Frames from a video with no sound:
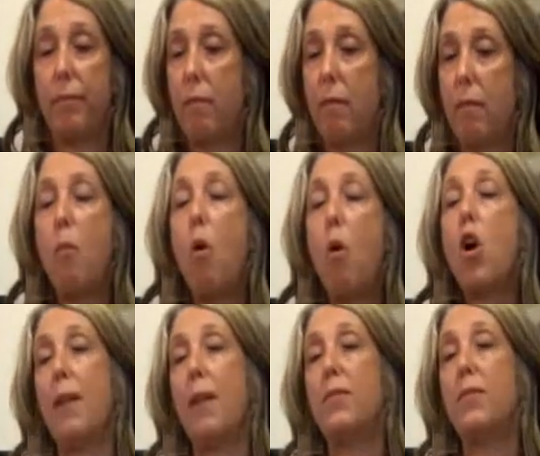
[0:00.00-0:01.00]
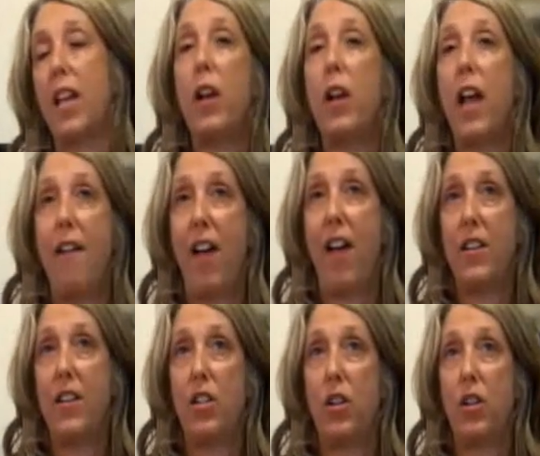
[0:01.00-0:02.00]
more times than I would have
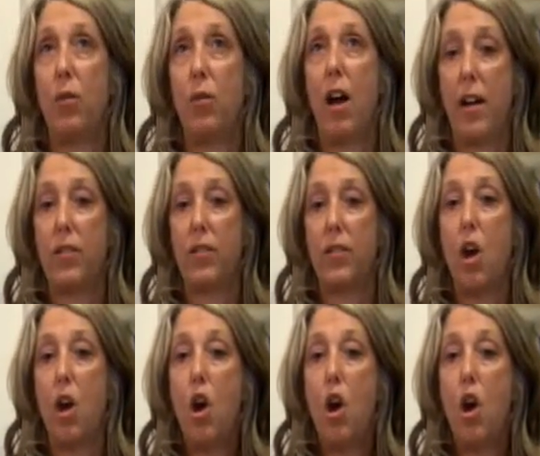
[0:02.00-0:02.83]
had to otherwise.